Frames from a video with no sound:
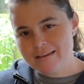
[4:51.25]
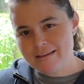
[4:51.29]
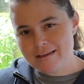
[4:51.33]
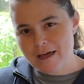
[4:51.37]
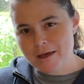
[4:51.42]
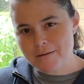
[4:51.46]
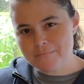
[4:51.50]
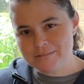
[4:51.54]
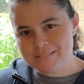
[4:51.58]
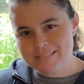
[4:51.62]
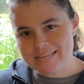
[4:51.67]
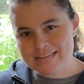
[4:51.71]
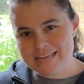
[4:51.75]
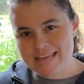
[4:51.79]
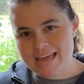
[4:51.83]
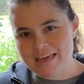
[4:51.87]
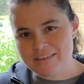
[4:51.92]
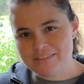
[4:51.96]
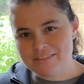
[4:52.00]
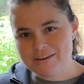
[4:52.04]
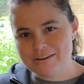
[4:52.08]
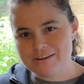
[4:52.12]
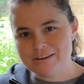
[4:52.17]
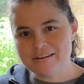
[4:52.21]
come
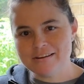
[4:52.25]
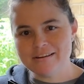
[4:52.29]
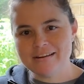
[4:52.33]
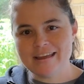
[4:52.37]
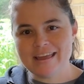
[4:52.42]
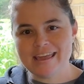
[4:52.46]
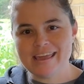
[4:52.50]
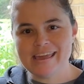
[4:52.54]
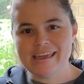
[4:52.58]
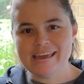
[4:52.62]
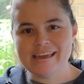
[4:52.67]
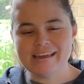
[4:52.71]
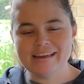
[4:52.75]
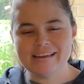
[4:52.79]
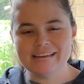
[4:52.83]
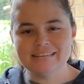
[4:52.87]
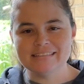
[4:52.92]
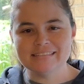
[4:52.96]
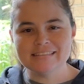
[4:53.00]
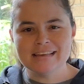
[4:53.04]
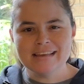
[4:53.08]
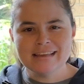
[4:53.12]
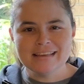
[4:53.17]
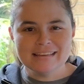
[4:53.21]
together
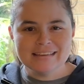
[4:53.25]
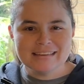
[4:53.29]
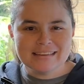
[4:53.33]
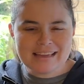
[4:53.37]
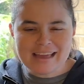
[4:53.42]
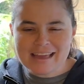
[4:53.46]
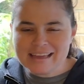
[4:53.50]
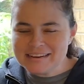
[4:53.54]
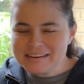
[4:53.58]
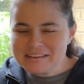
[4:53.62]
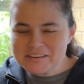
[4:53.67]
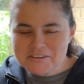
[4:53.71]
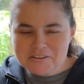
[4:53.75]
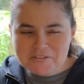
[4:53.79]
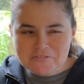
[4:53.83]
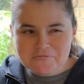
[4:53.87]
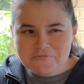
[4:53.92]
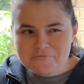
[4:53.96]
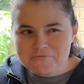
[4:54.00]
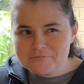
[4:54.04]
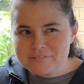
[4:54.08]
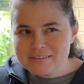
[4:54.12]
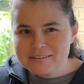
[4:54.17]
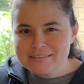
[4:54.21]
and kind
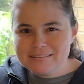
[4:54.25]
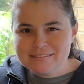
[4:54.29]
of